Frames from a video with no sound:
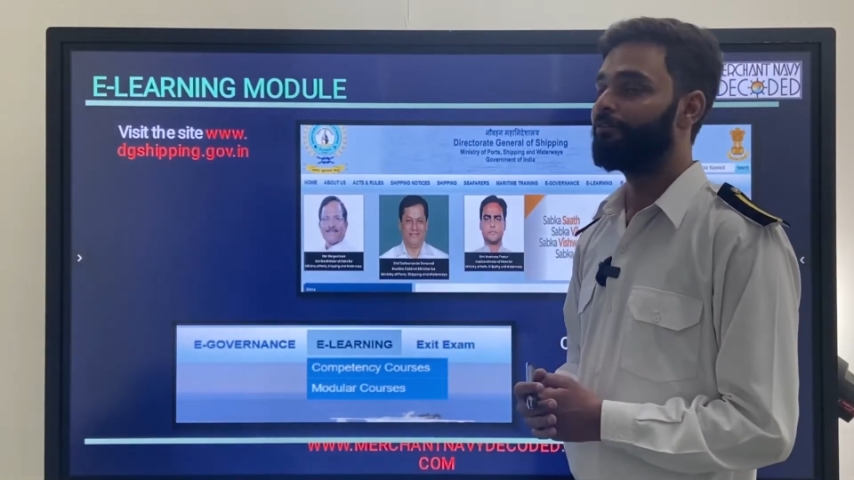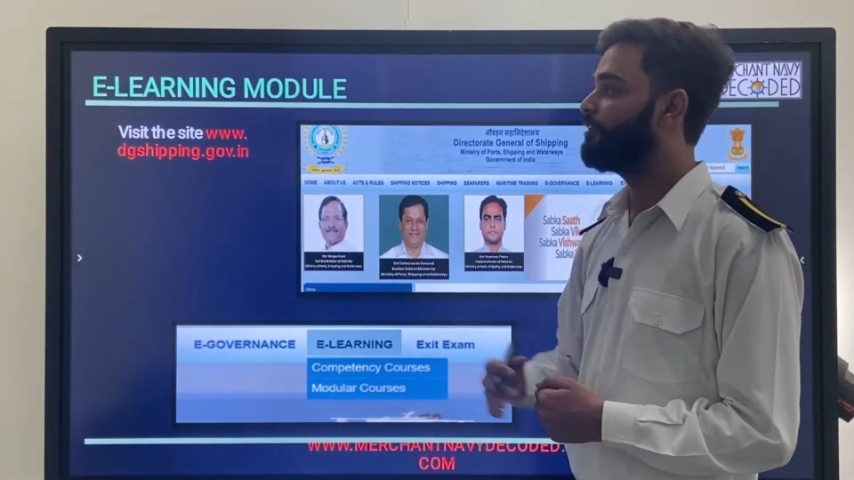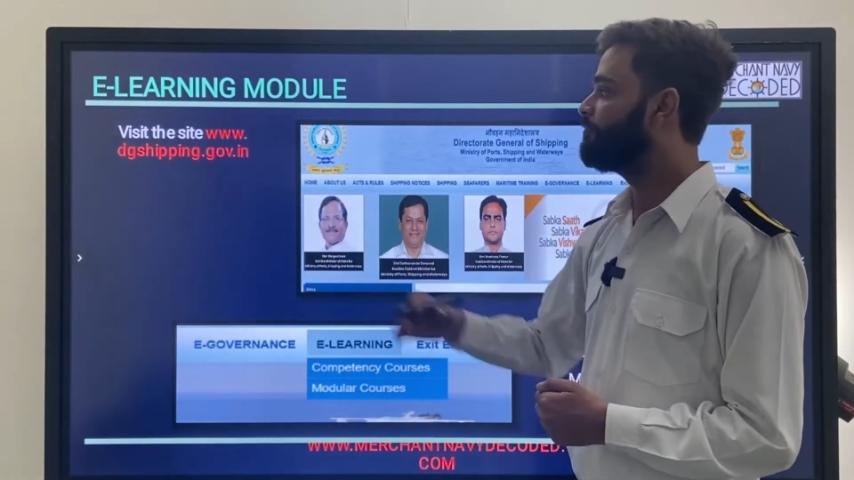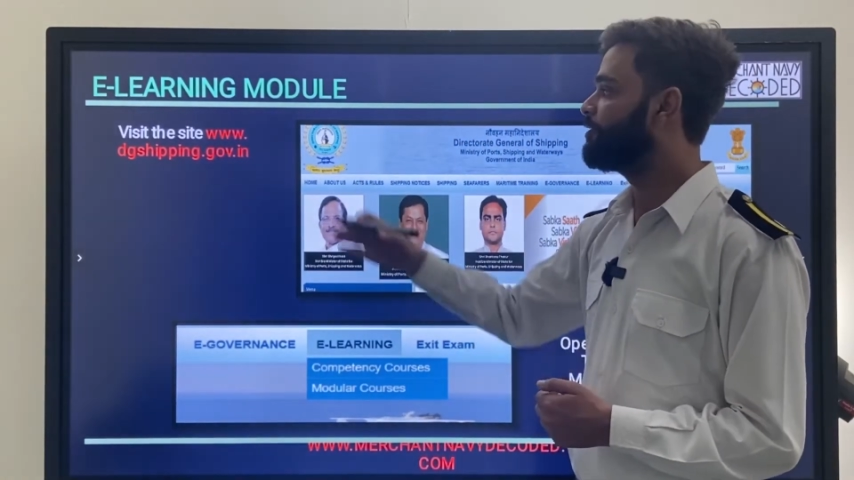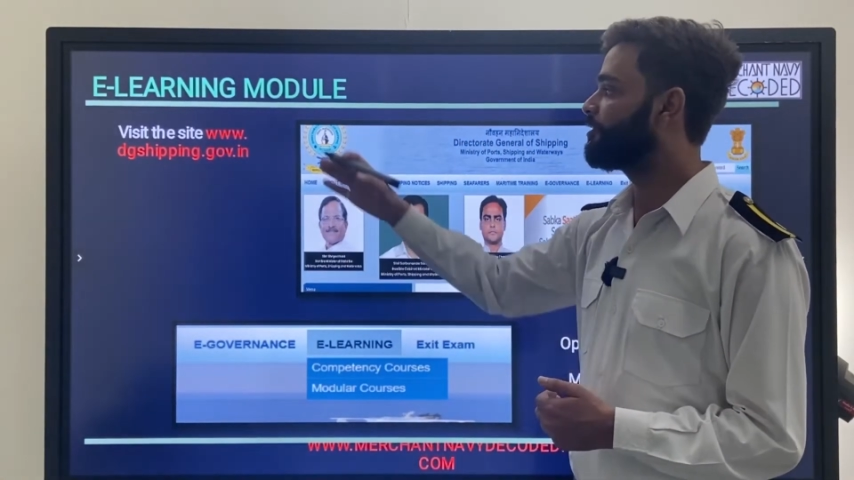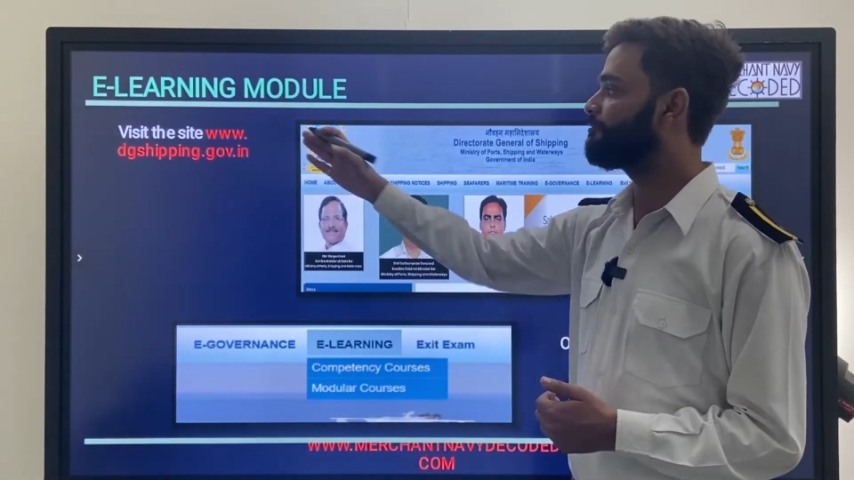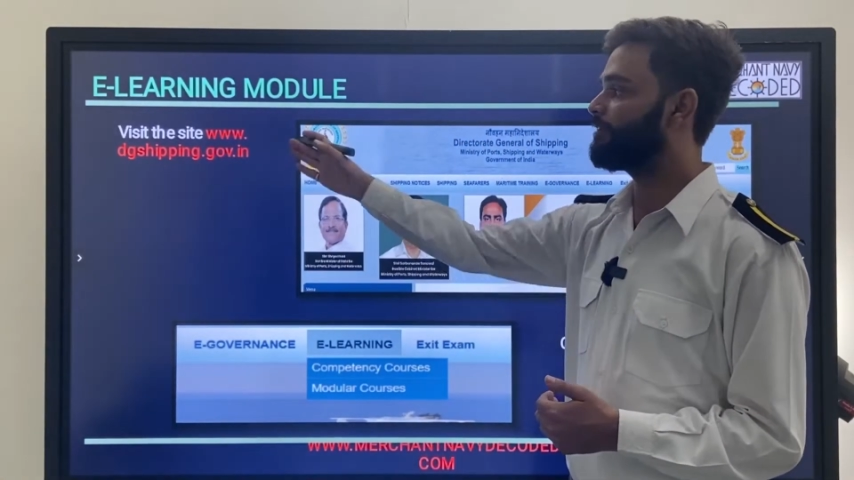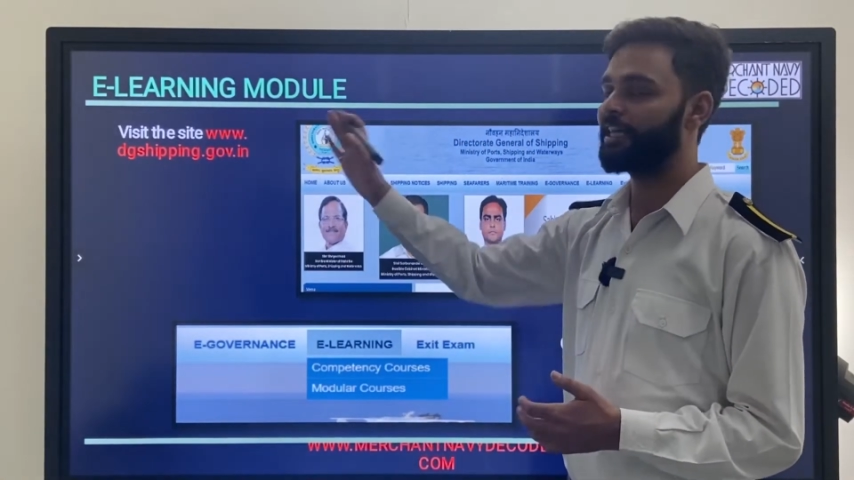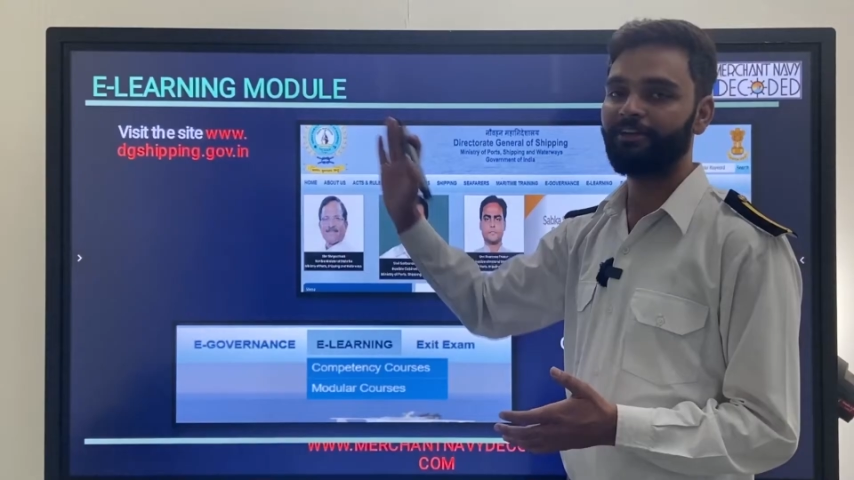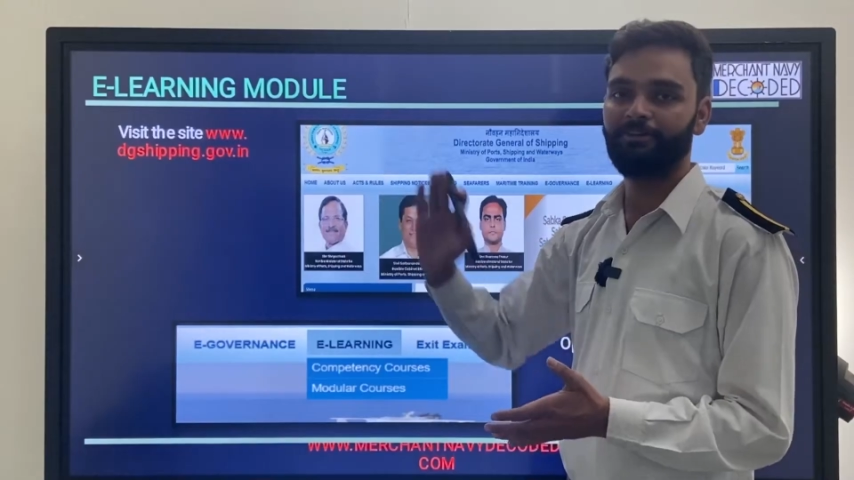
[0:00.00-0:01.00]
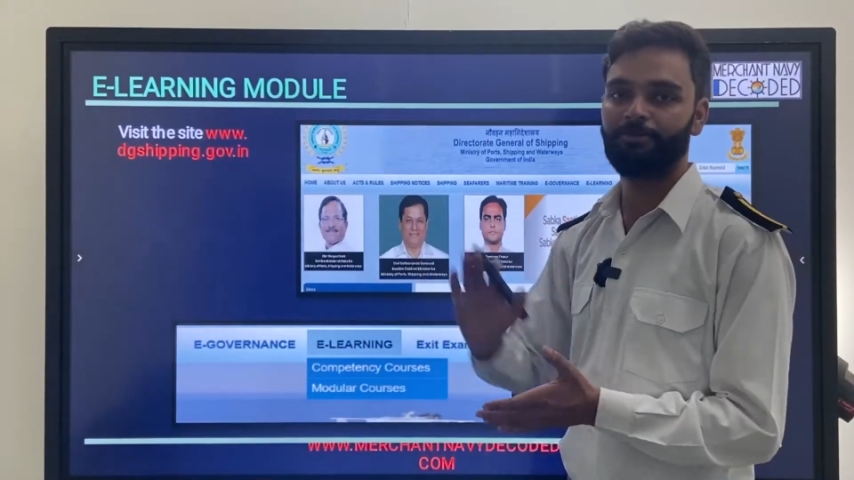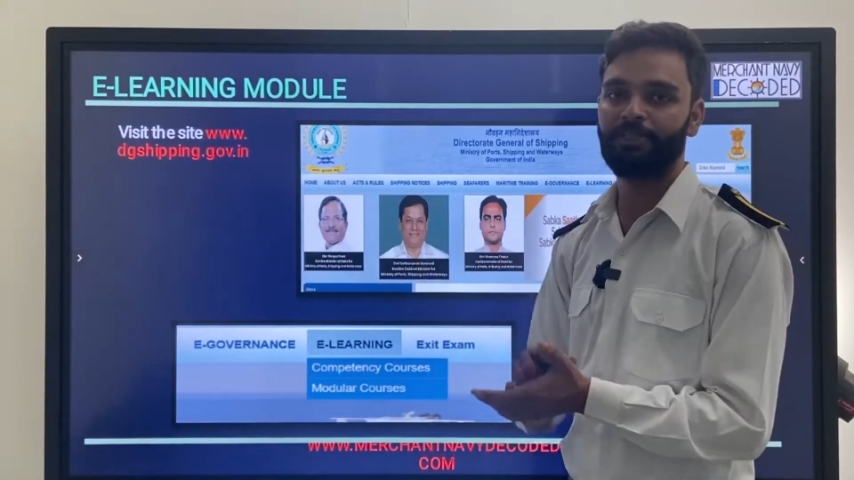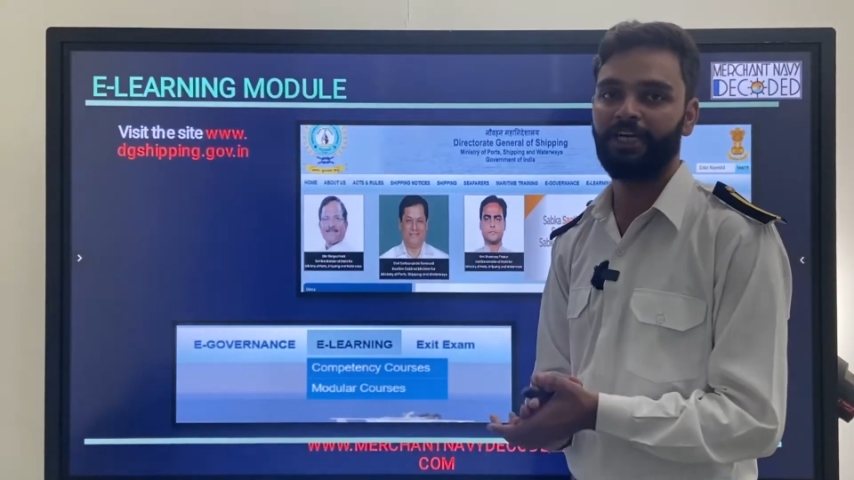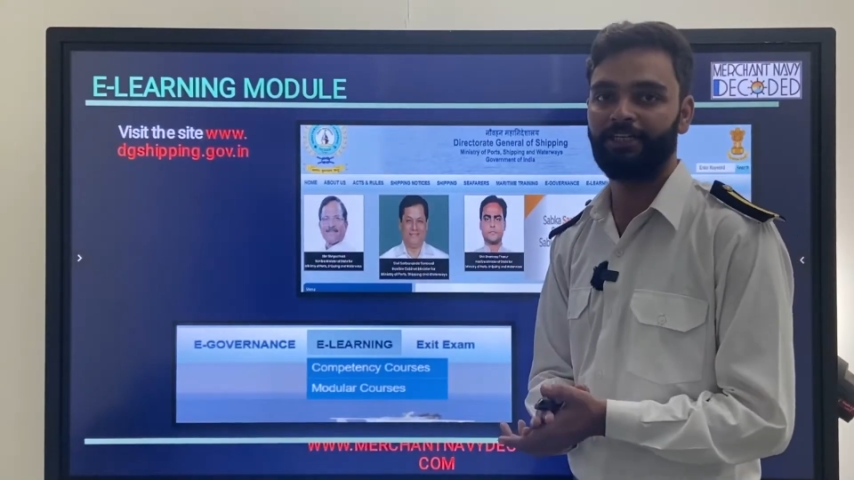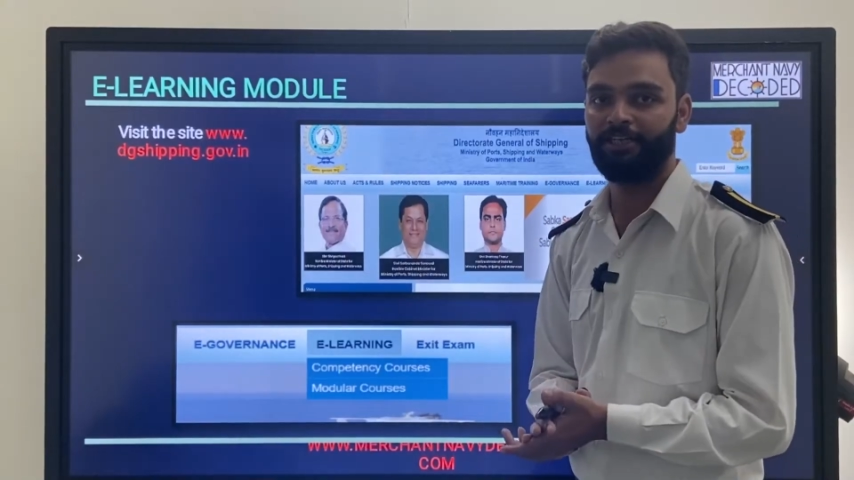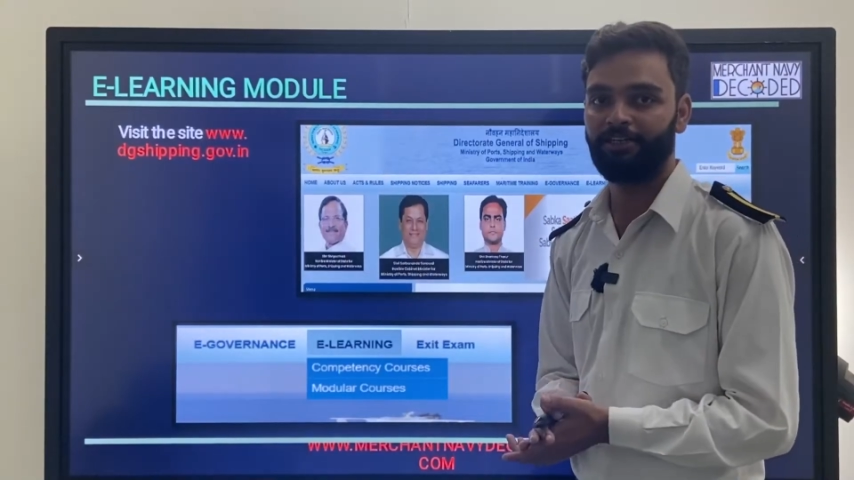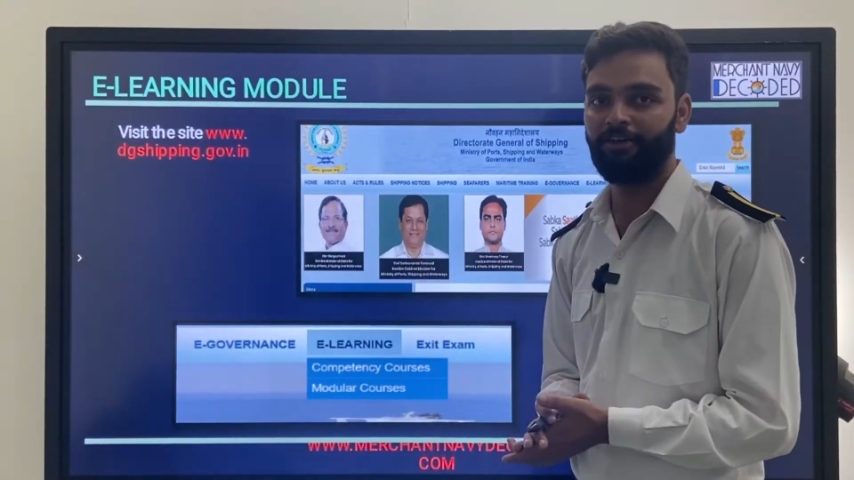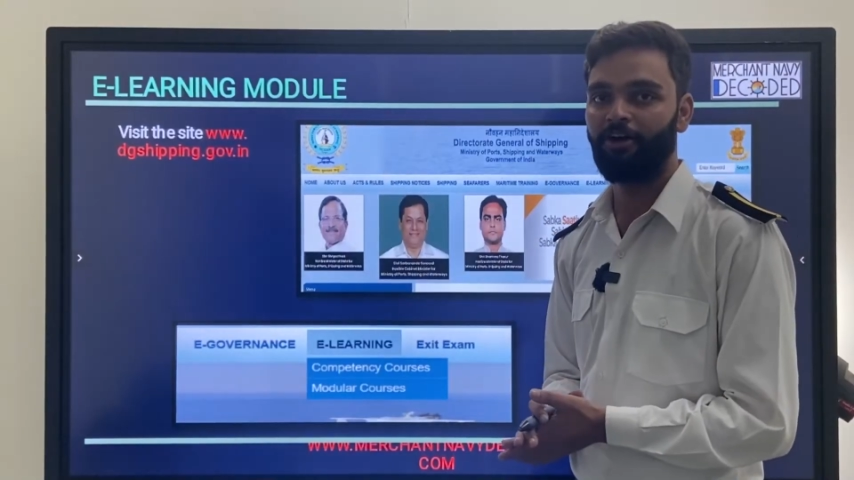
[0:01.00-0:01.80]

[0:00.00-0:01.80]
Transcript: will be your father website